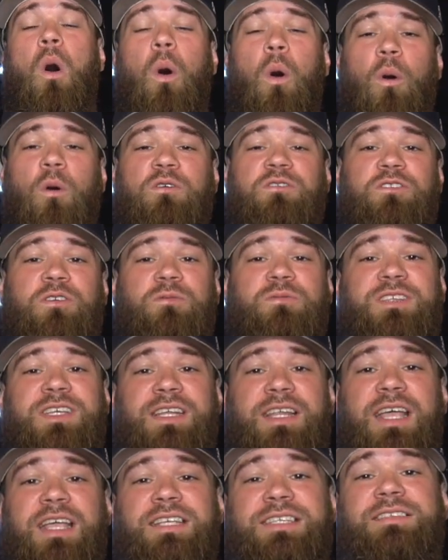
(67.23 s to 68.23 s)
Also,
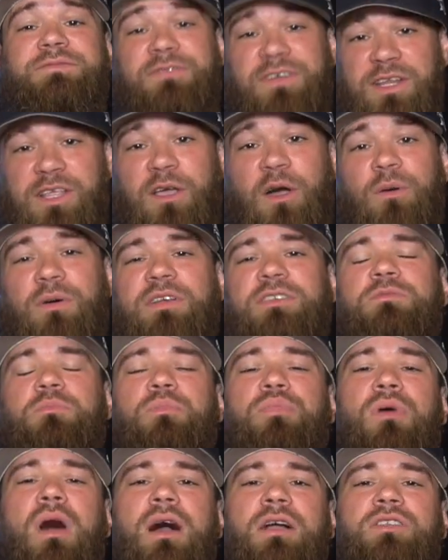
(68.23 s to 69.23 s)
today's video is
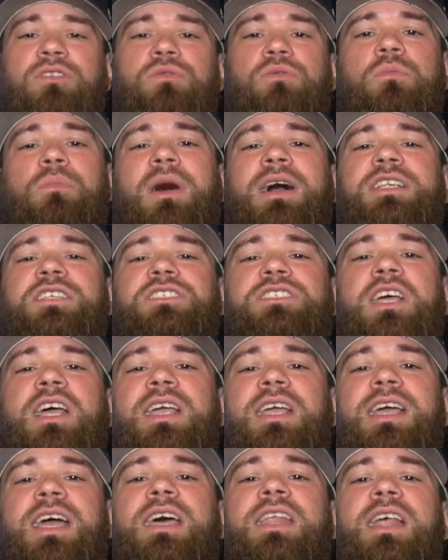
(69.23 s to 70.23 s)
brought to you by
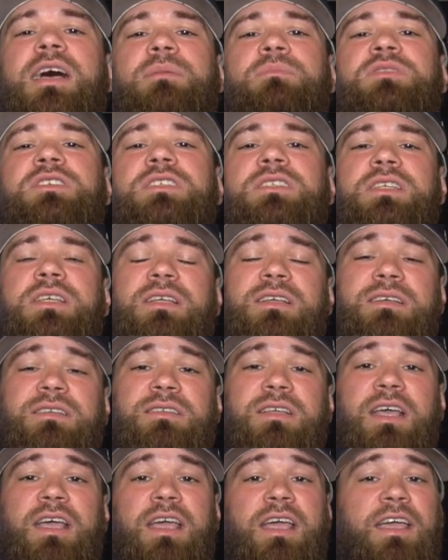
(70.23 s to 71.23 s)
J&M
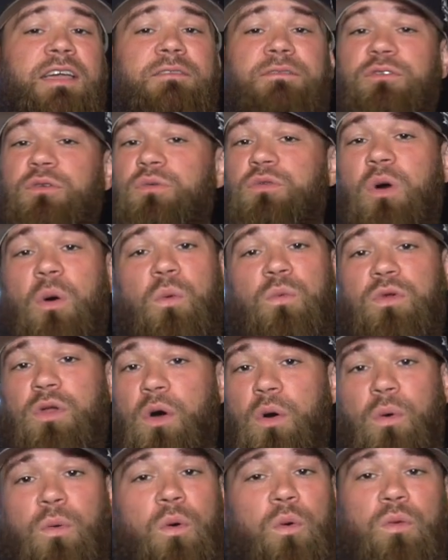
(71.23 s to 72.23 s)
Sneakers. If you don't
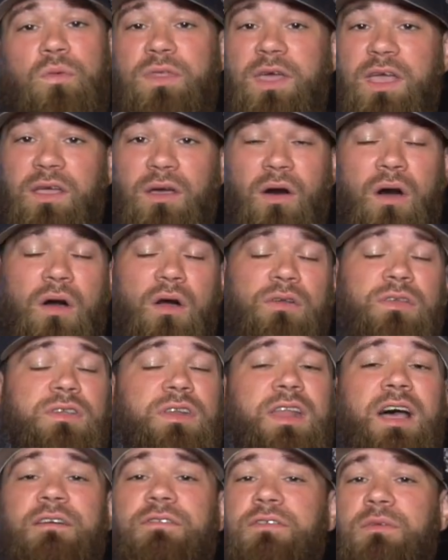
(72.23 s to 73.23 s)
know who they are, you're
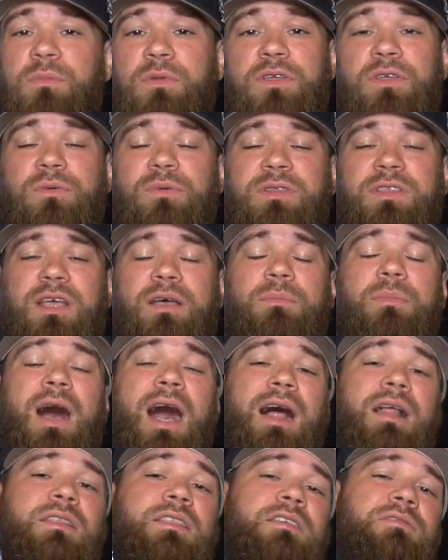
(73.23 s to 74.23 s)
not familiar with them,
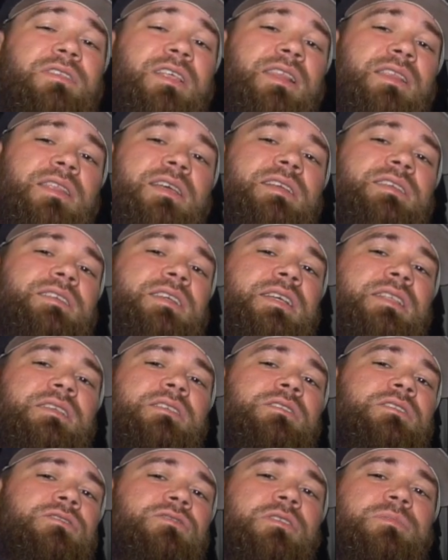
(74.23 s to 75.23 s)
I'll leave the links in the
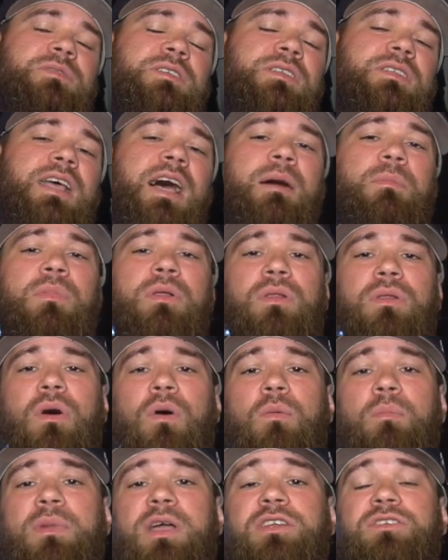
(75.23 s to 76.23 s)
description down
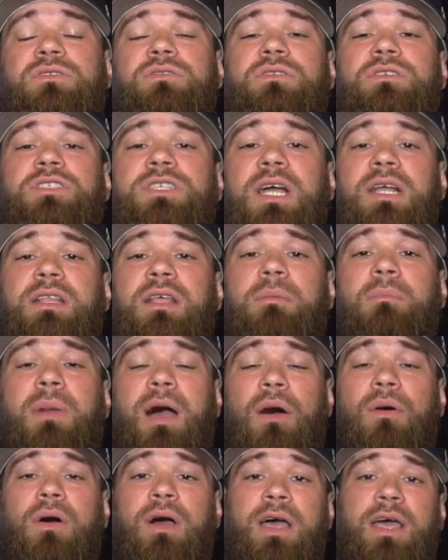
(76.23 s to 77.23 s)
below. Make sure you check them
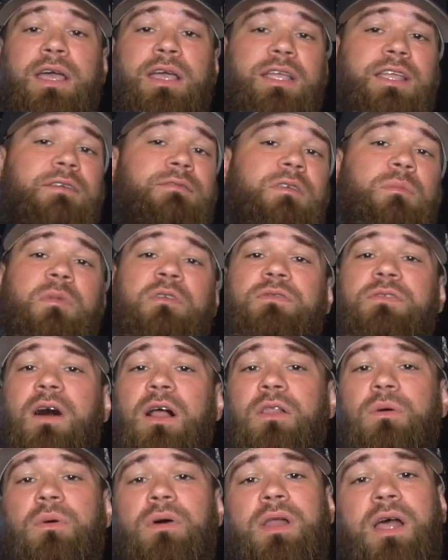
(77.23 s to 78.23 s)
out. Give them a
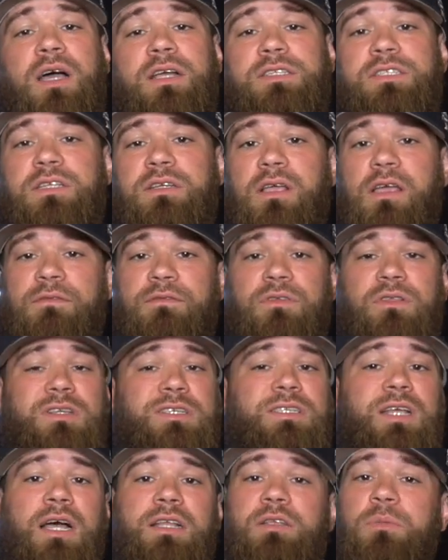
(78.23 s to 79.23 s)
follow on IG. If you
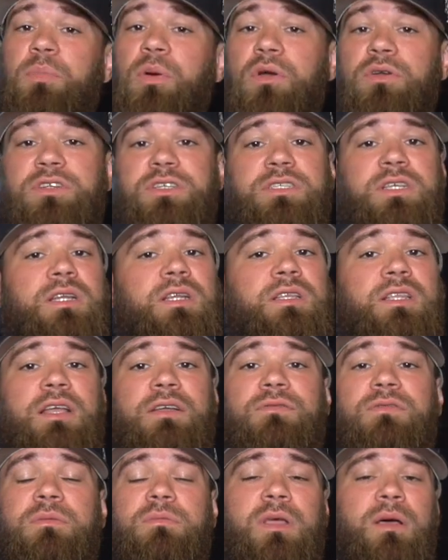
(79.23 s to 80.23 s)
decide to purchase
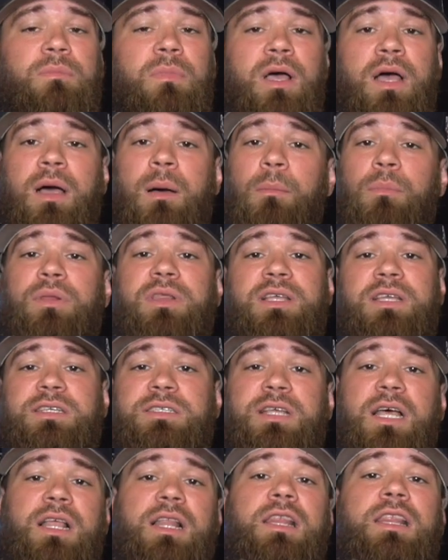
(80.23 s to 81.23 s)
anything from them,
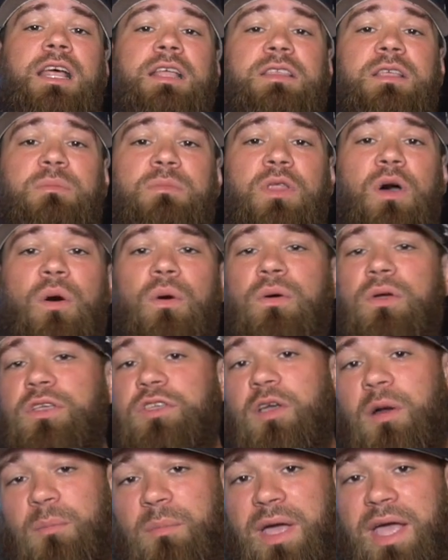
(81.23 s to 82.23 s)
please let them know
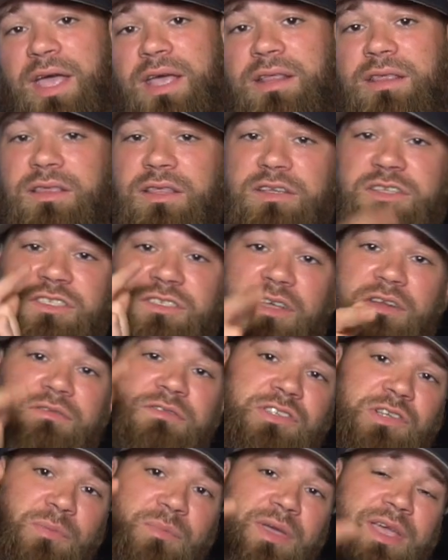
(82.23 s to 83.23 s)
your man, the son of
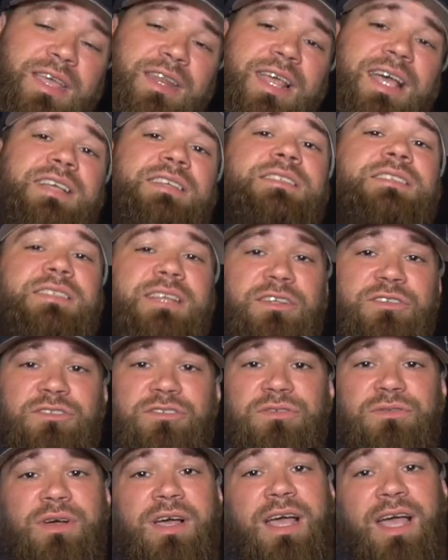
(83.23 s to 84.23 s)
some man, has sent
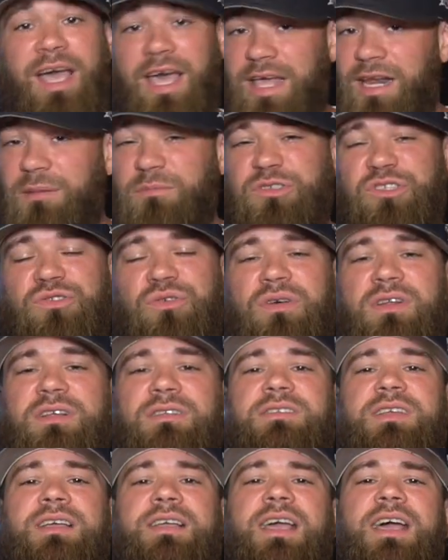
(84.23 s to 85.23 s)
you. And I'm sure they'll
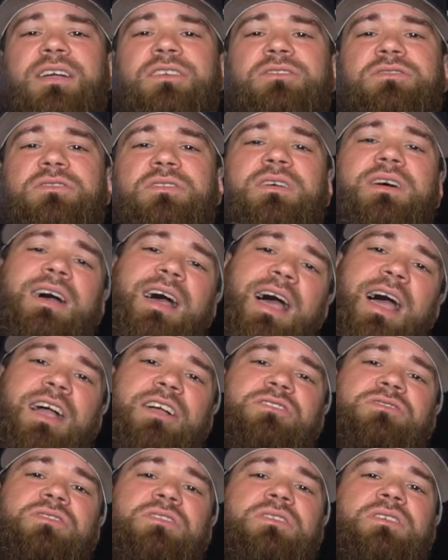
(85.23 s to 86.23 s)
take
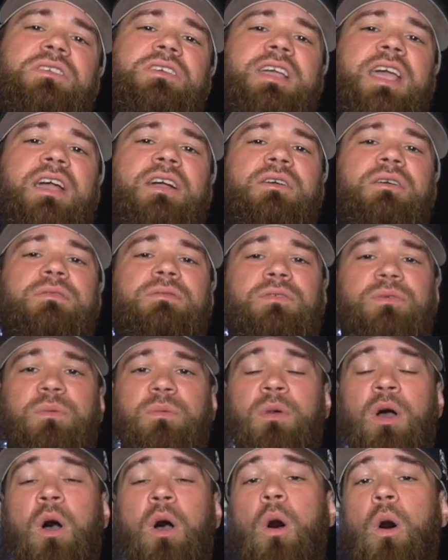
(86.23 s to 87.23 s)
extra good care of you.
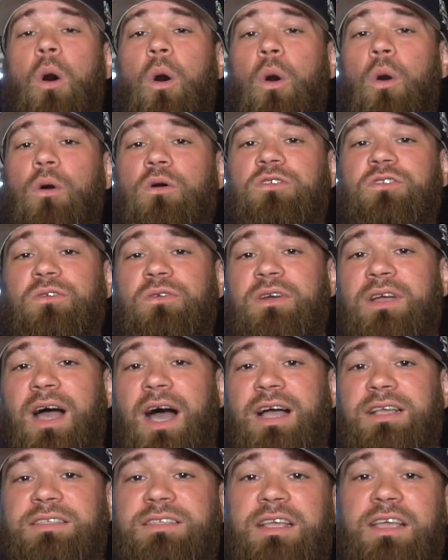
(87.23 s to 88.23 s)
Also,
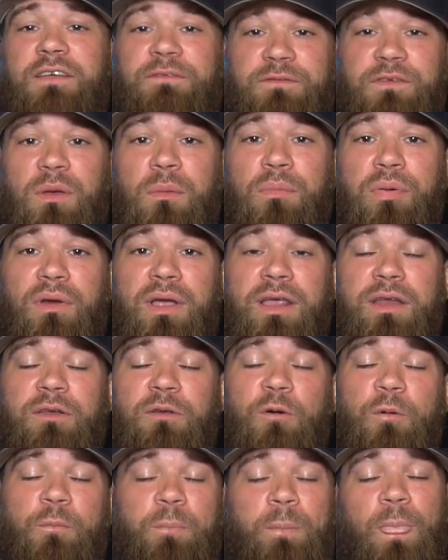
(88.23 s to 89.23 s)
guys, if you're brand
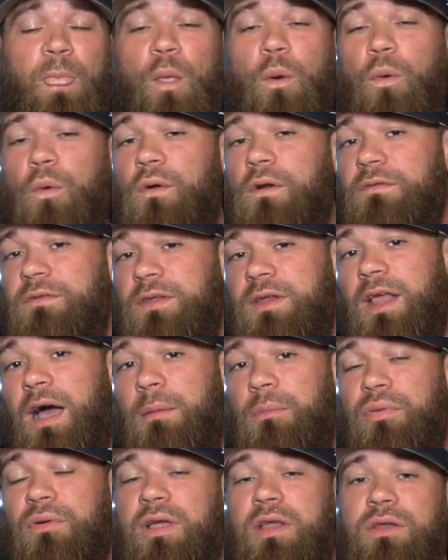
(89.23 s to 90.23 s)
new, or if you're
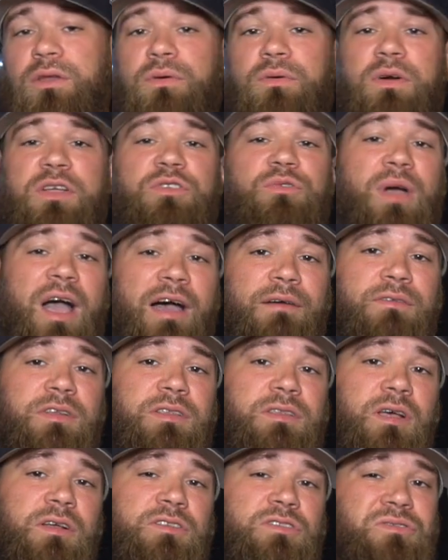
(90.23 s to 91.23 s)
not brand new and you
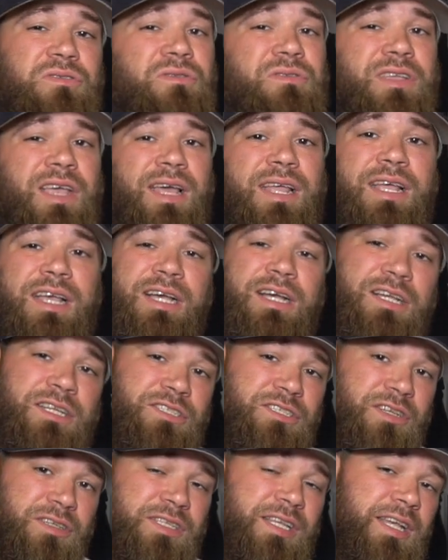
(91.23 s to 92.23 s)
haven't done so yet,
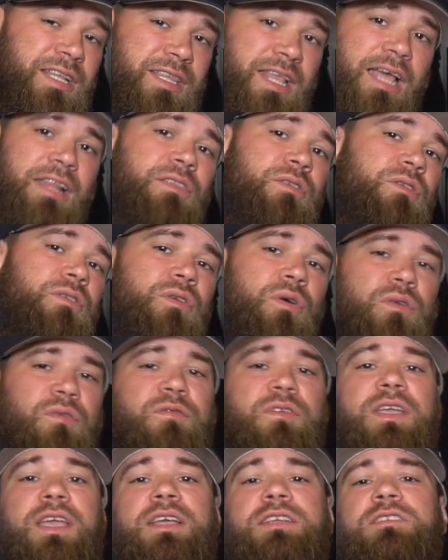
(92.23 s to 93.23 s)
just hit that little
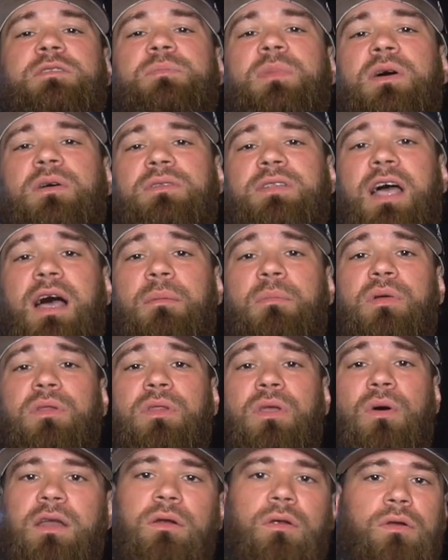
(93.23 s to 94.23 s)
notification bell down
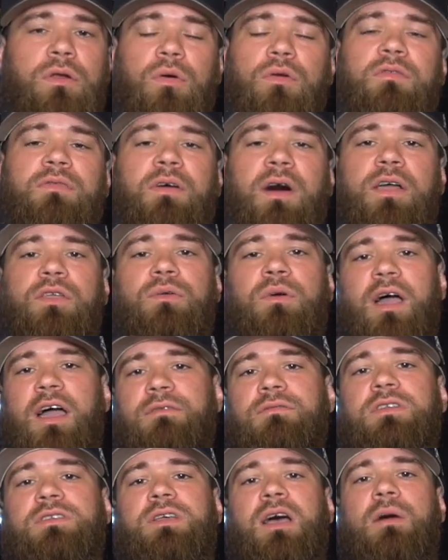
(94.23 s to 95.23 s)
below. It'll notify you
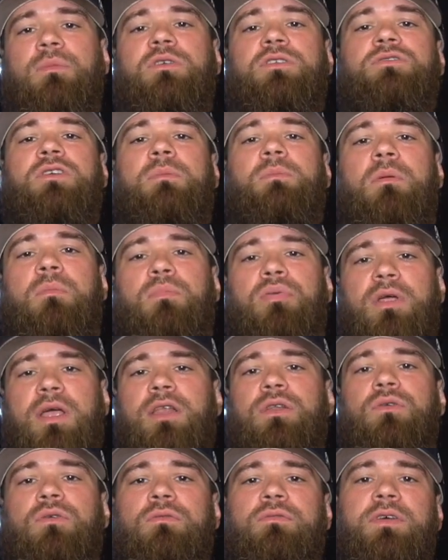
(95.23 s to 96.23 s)
every time we drop a
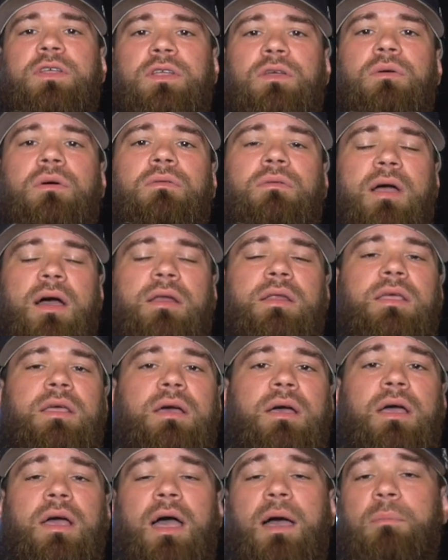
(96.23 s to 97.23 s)
brand new video around
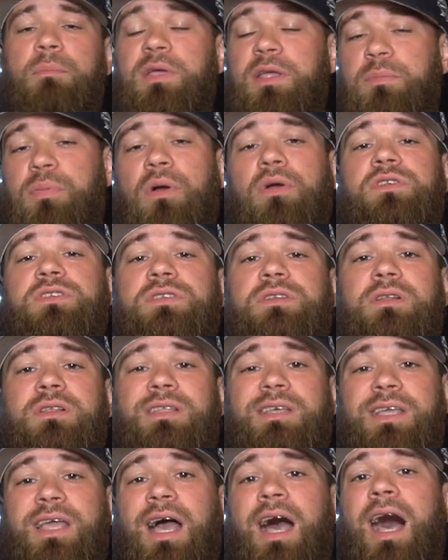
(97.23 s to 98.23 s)
here. And me
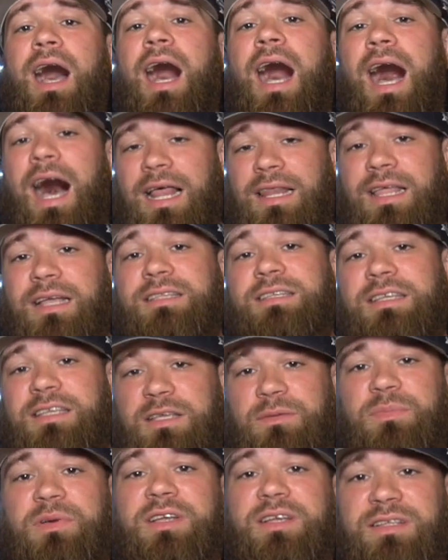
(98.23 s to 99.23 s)
personally, I like to
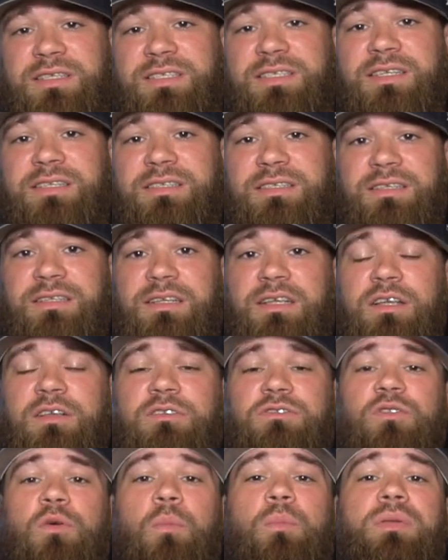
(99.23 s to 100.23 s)
keep it consistent.
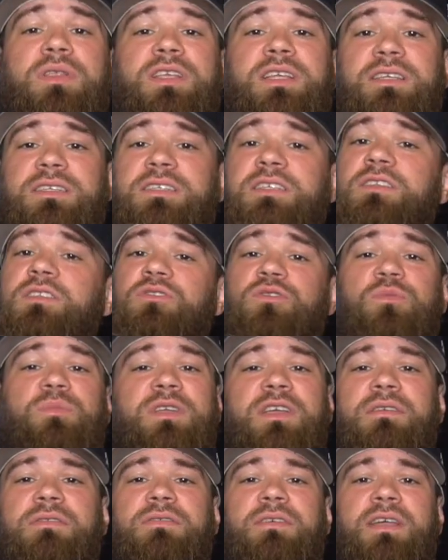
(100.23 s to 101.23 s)
So please do
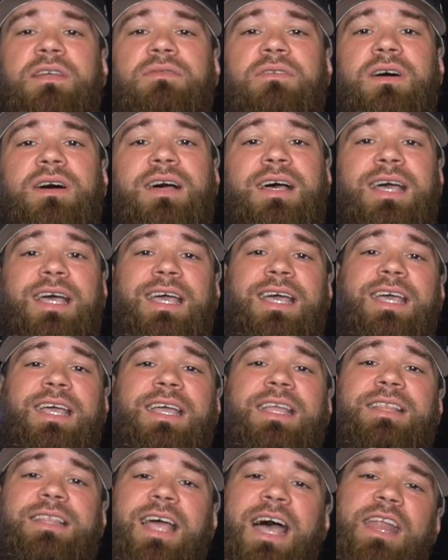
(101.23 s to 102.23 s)
me a favor,
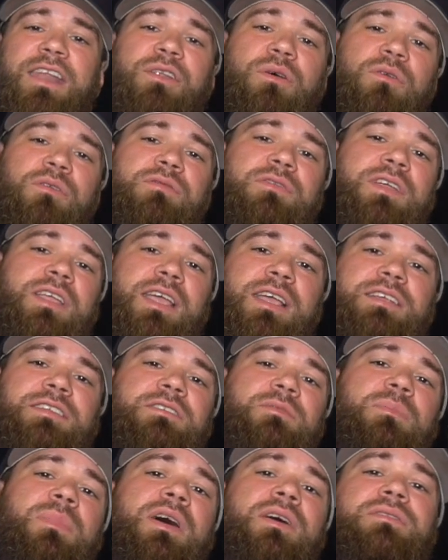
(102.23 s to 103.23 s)
hit that
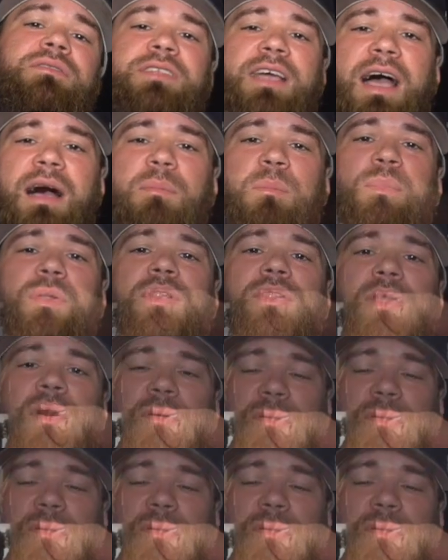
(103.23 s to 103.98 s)
notification bell down below.